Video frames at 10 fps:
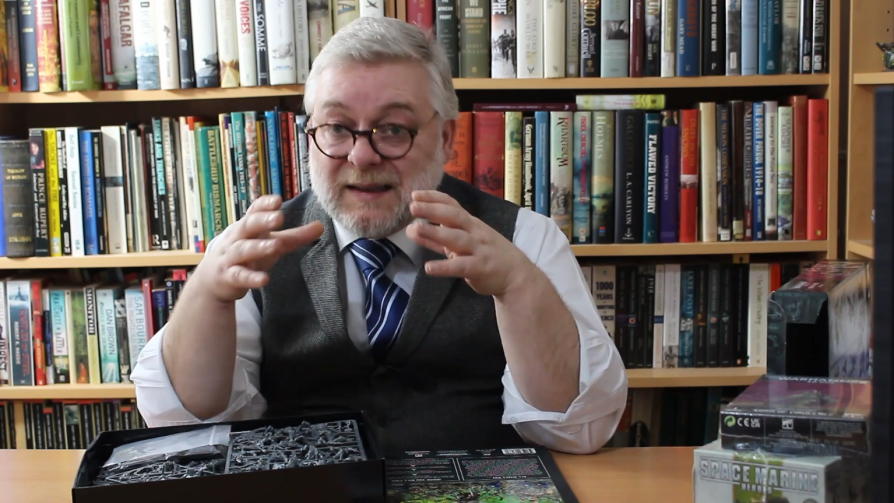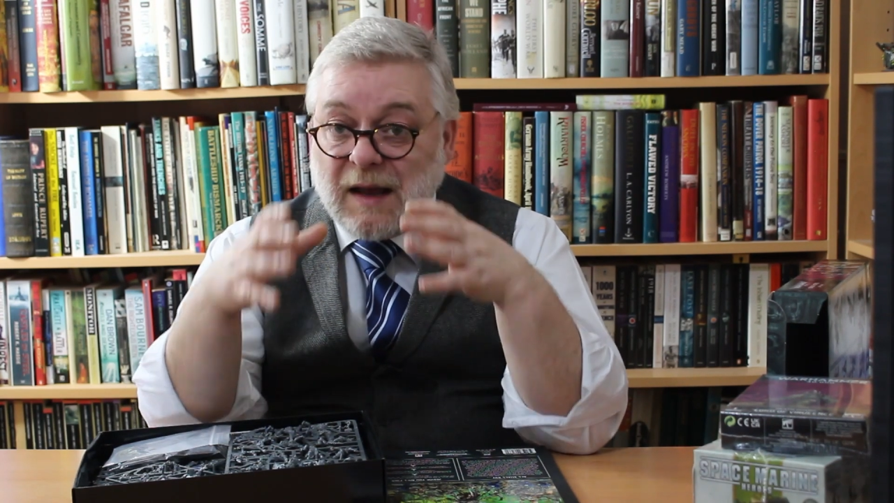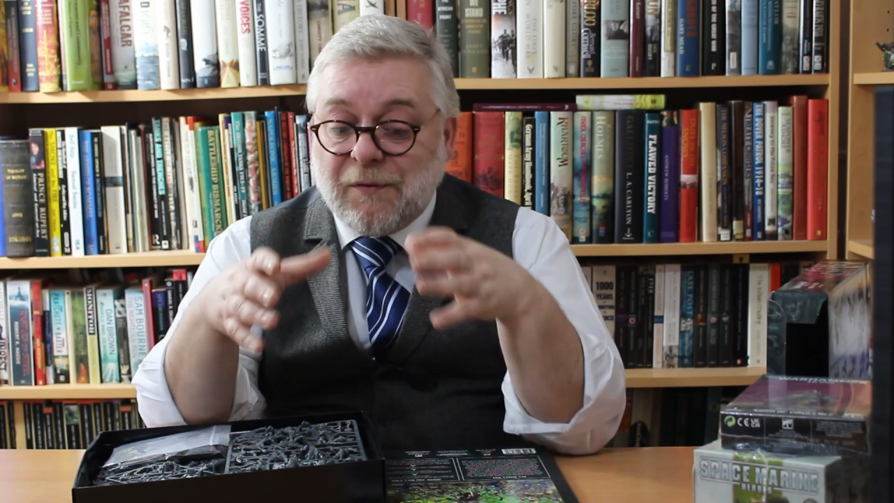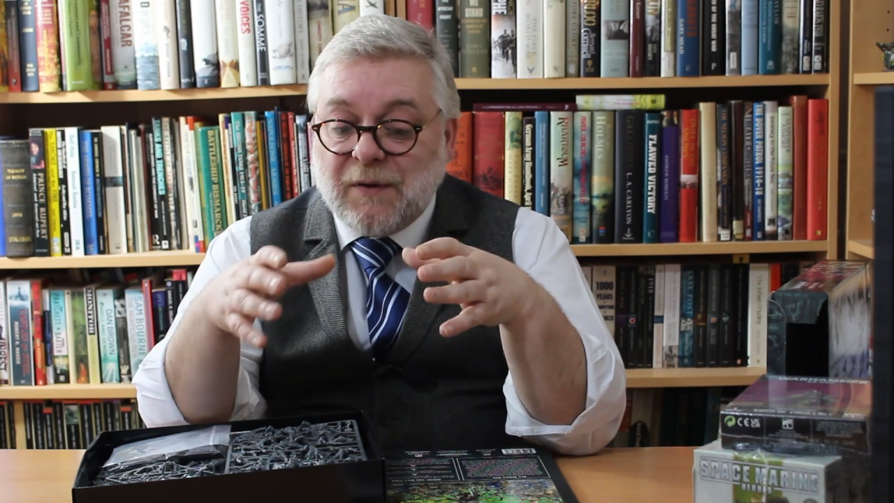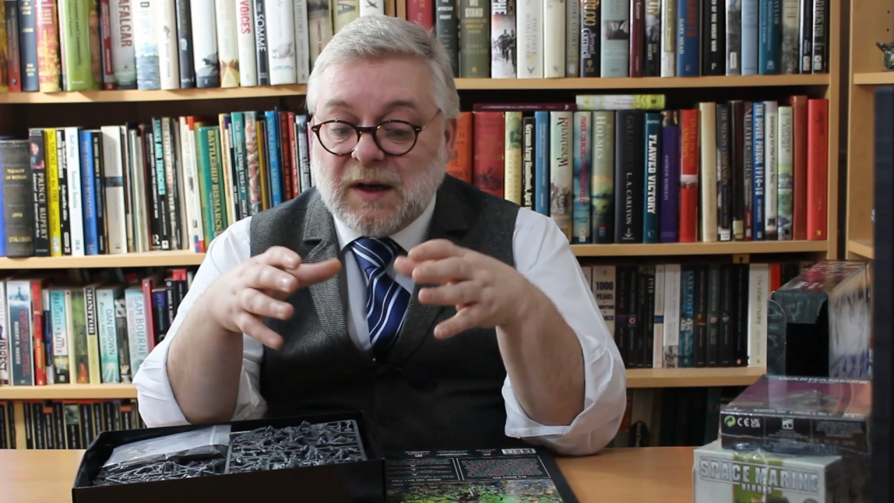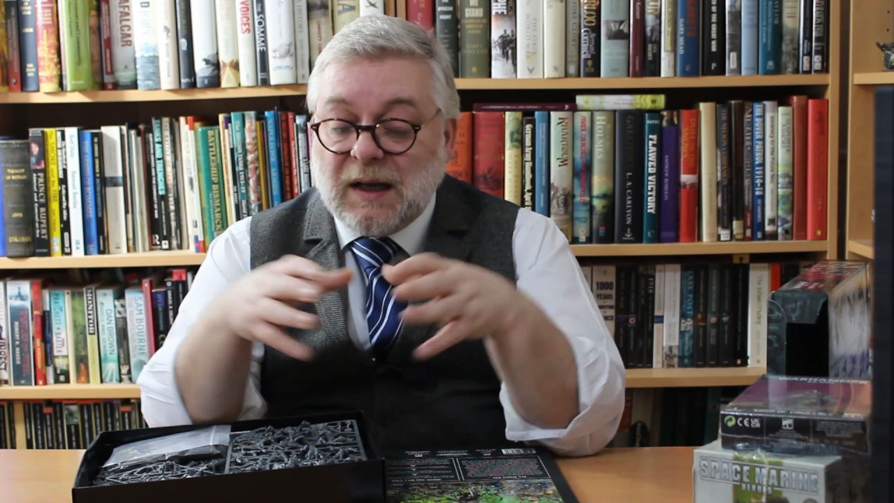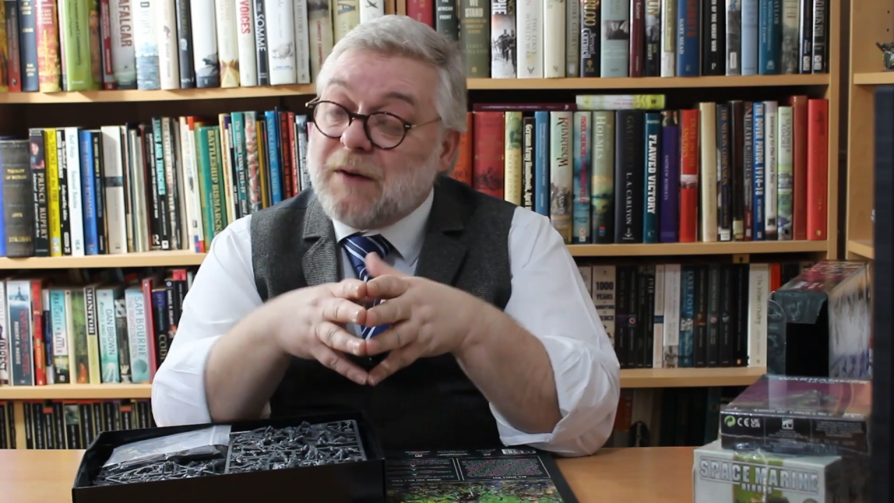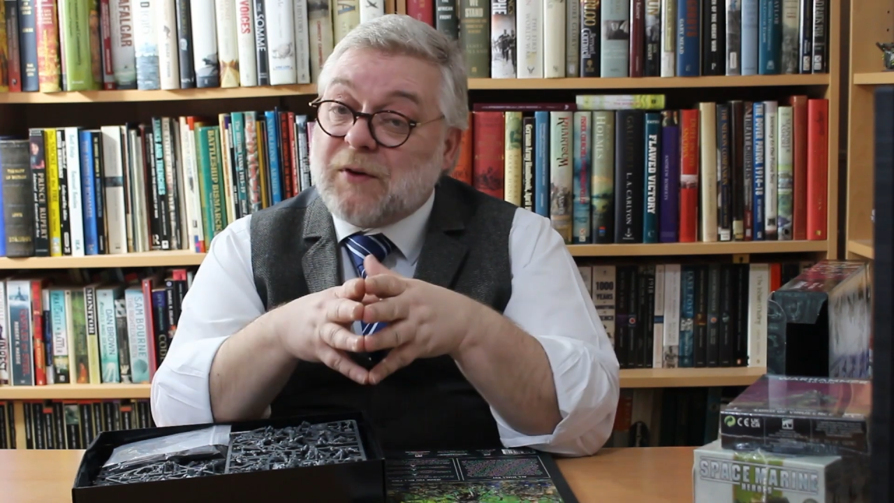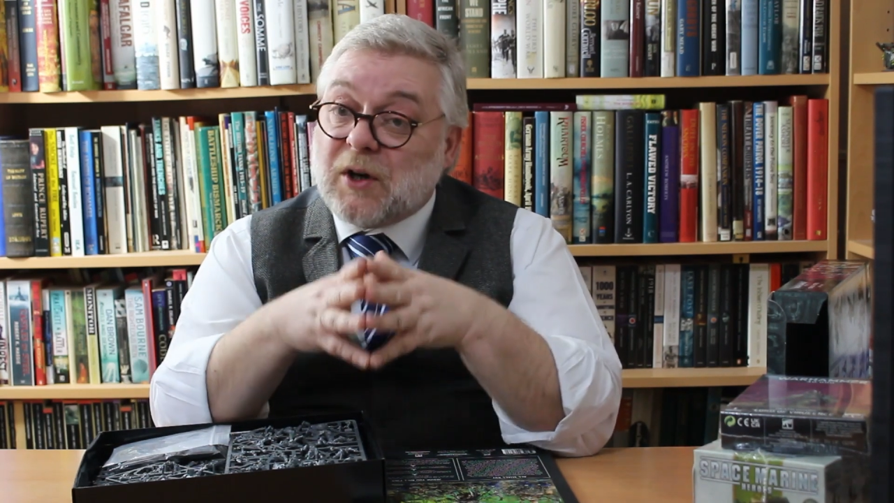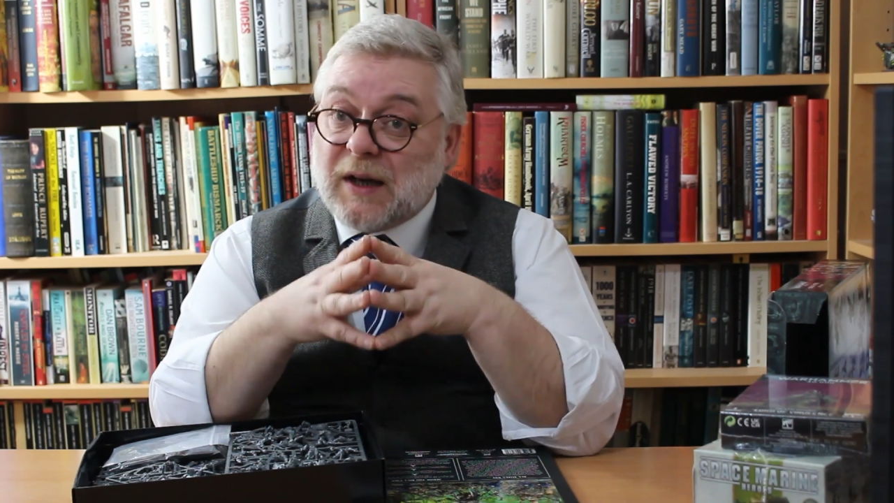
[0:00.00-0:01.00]
Definitely,
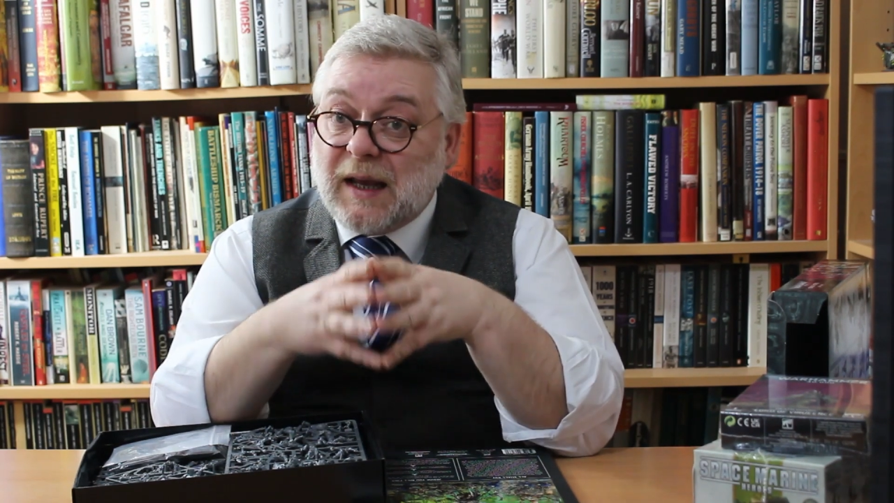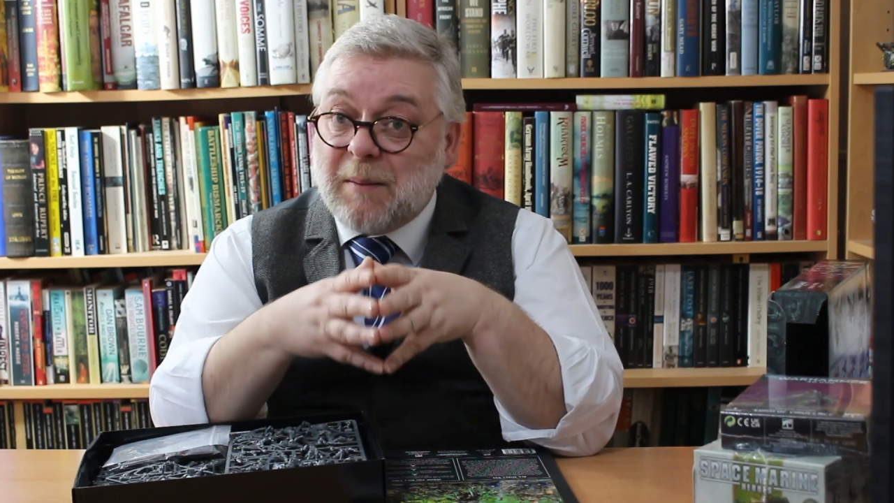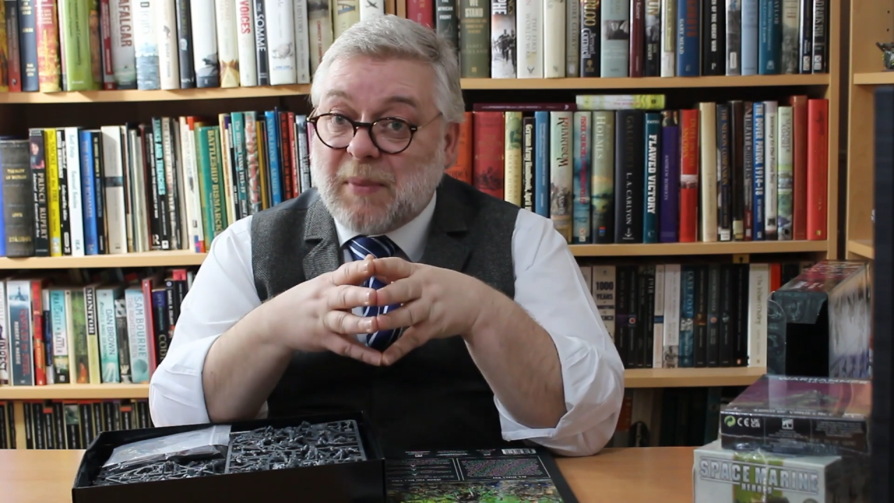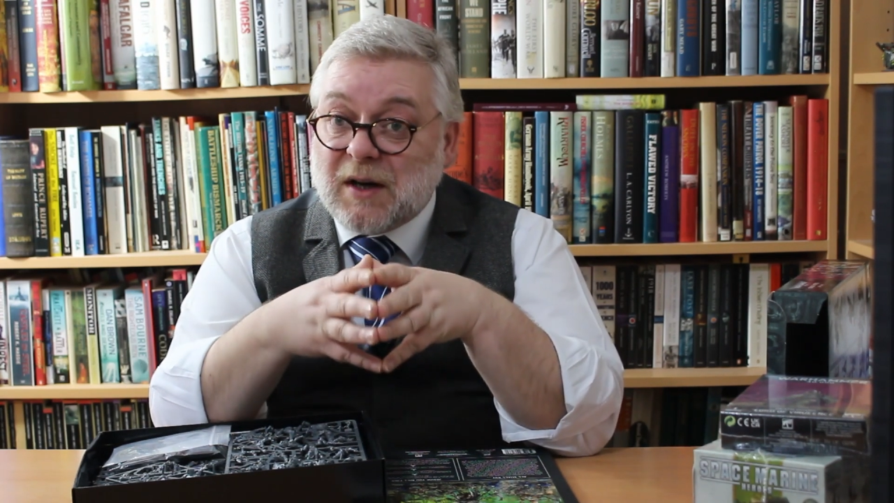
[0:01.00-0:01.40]
if you're going to kit